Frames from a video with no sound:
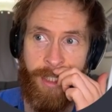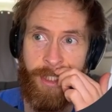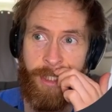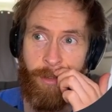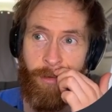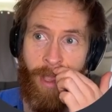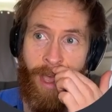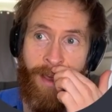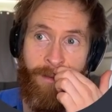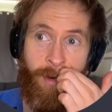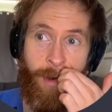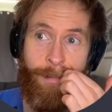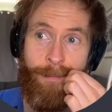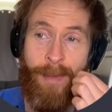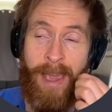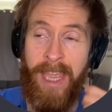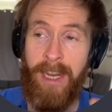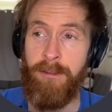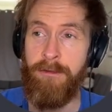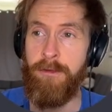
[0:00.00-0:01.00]
So we have a
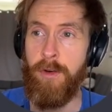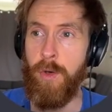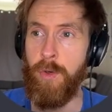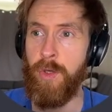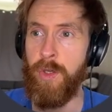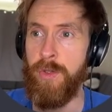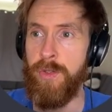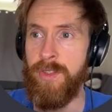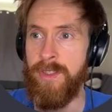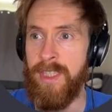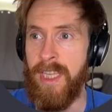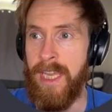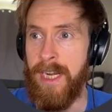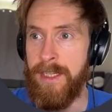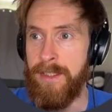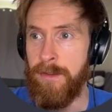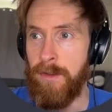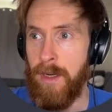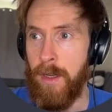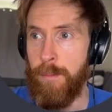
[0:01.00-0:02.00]
main focus that
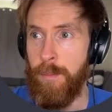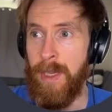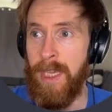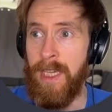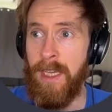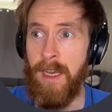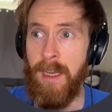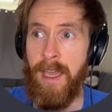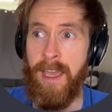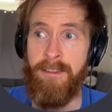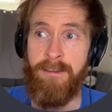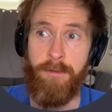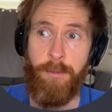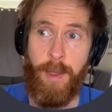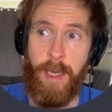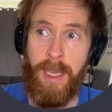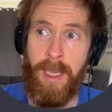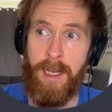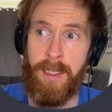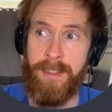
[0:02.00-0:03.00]
is gonna pick a
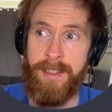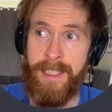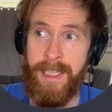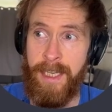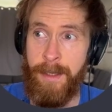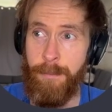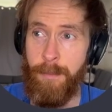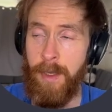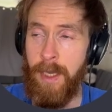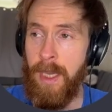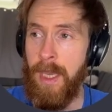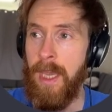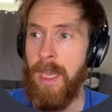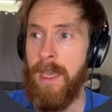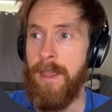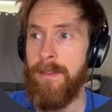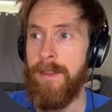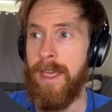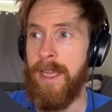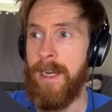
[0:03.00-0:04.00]
FPL team
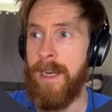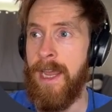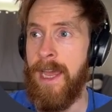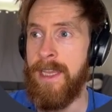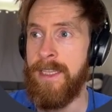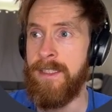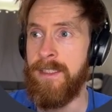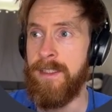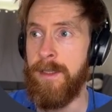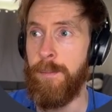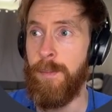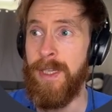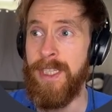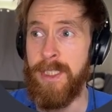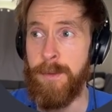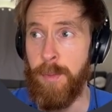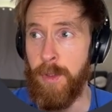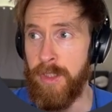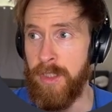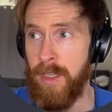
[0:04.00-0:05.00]
that has the
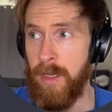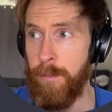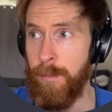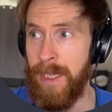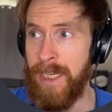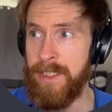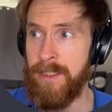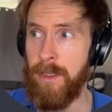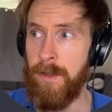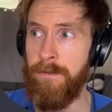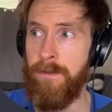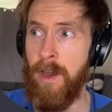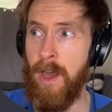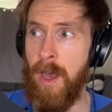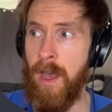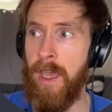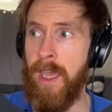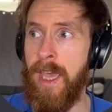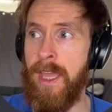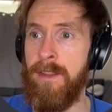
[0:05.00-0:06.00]
best possible mix of
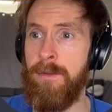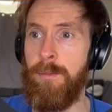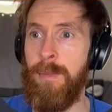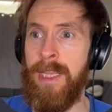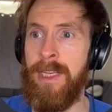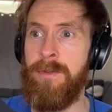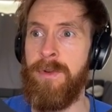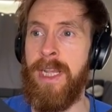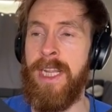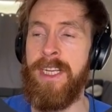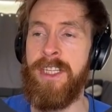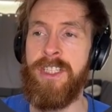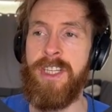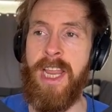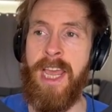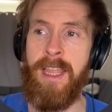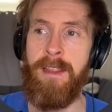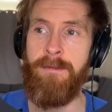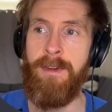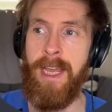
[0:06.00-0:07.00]
high-end, mid-range
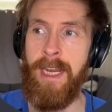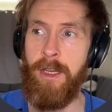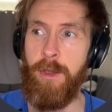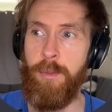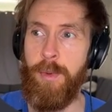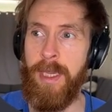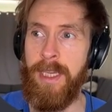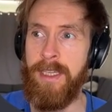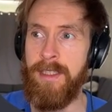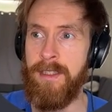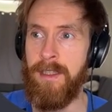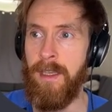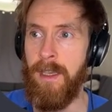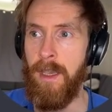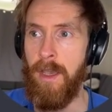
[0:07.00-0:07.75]
and value picked,